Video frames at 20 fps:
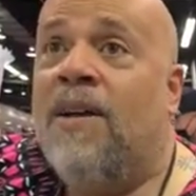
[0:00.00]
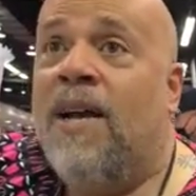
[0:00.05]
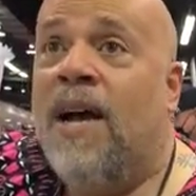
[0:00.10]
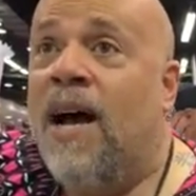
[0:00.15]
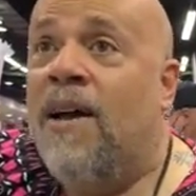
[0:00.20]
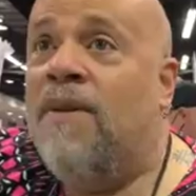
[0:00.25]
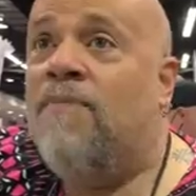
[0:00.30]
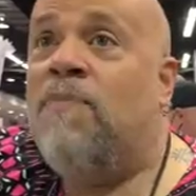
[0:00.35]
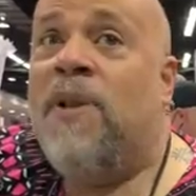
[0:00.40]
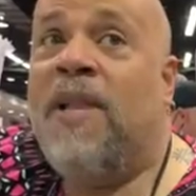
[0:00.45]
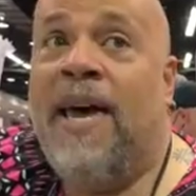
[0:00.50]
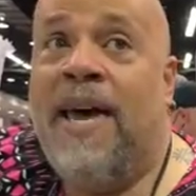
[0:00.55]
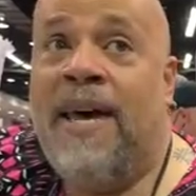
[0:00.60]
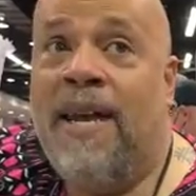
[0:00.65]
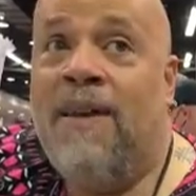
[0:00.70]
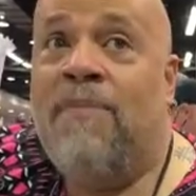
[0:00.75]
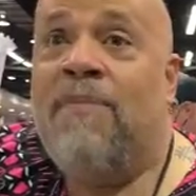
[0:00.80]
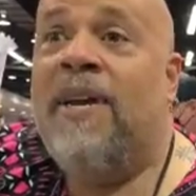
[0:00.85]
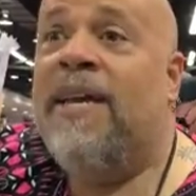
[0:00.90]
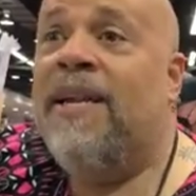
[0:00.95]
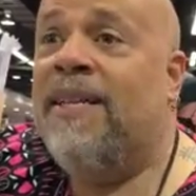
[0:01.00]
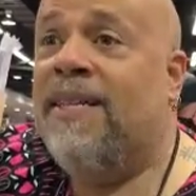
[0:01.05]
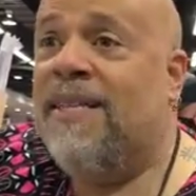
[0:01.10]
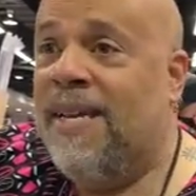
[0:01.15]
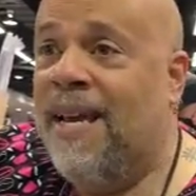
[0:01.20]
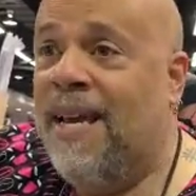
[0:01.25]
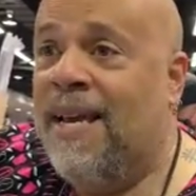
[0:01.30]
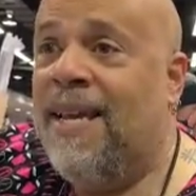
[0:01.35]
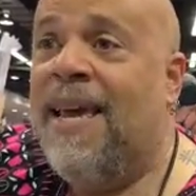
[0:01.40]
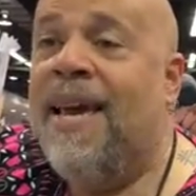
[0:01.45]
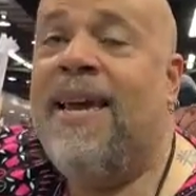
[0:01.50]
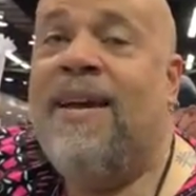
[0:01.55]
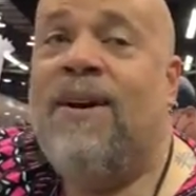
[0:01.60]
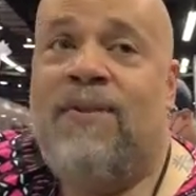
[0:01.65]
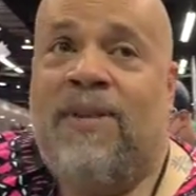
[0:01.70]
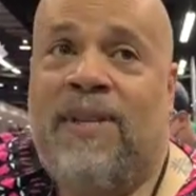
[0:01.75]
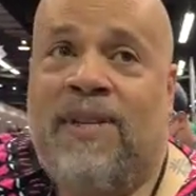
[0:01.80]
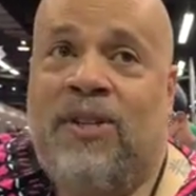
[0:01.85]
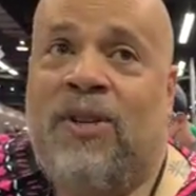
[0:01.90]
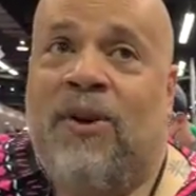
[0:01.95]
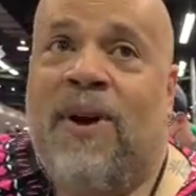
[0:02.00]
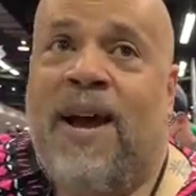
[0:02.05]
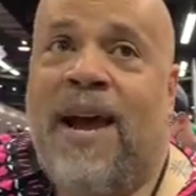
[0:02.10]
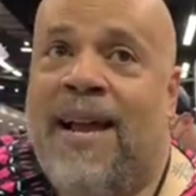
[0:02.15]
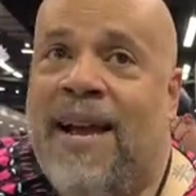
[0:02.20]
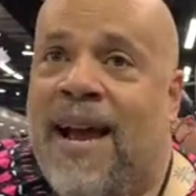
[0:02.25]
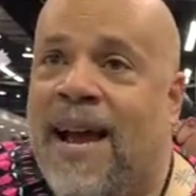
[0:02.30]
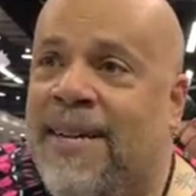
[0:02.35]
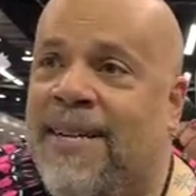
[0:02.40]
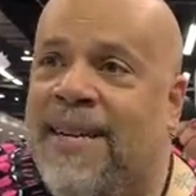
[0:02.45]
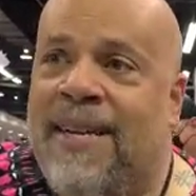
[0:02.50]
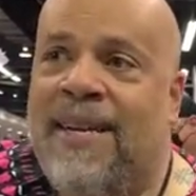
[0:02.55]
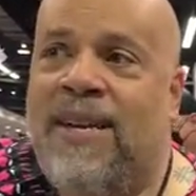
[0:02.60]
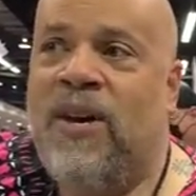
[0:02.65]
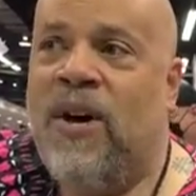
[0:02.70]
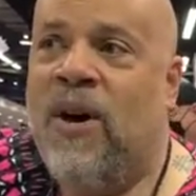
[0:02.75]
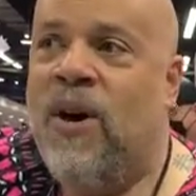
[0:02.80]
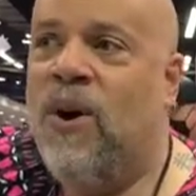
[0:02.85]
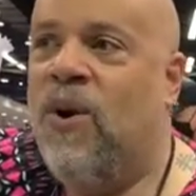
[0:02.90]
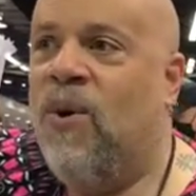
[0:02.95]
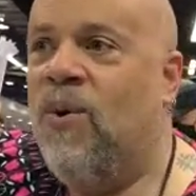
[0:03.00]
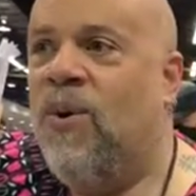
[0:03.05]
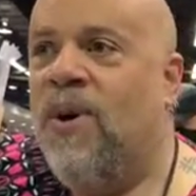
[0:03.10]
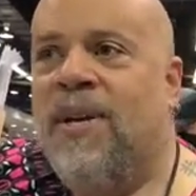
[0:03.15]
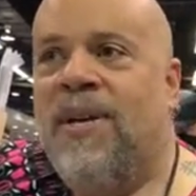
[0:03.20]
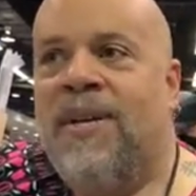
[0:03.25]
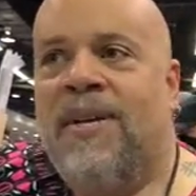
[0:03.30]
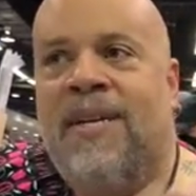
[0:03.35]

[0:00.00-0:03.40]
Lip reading: I plan on being in San Diego this year. I didn't go.